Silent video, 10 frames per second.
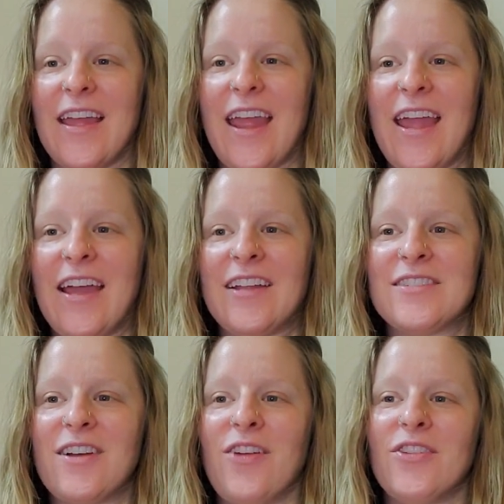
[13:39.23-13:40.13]

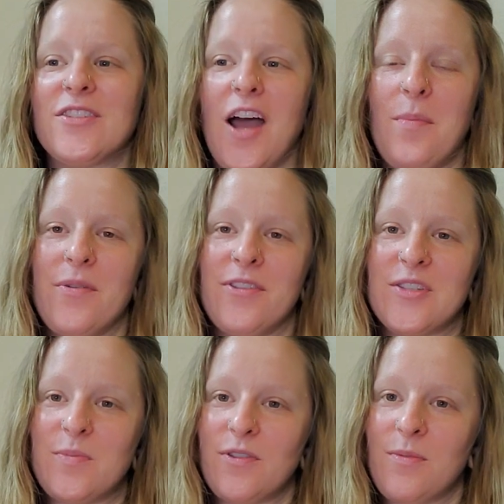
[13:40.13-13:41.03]
and on the top of
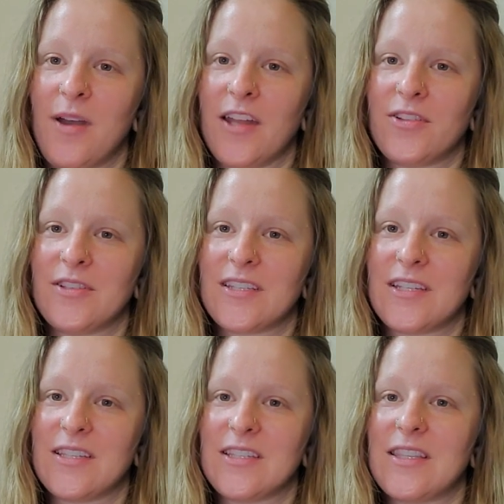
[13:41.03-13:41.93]
these blue bottles
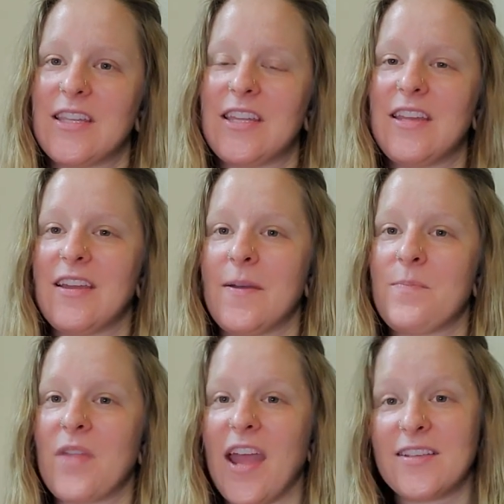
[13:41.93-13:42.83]
is the
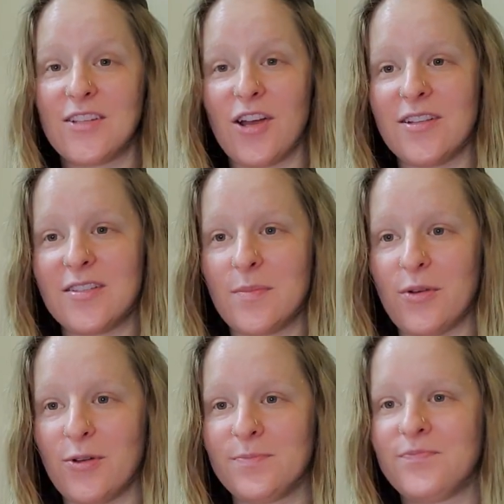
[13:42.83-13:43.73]
hexagon
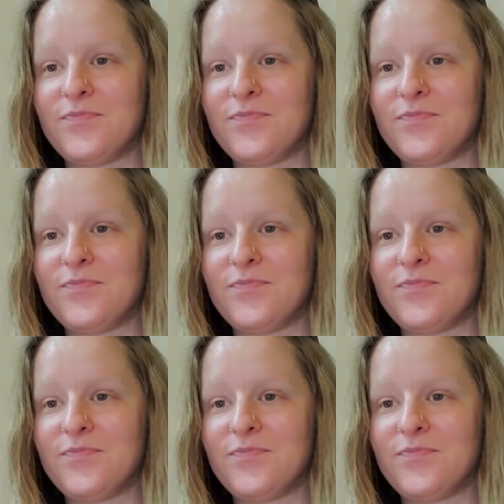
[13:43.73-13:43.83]
symbol.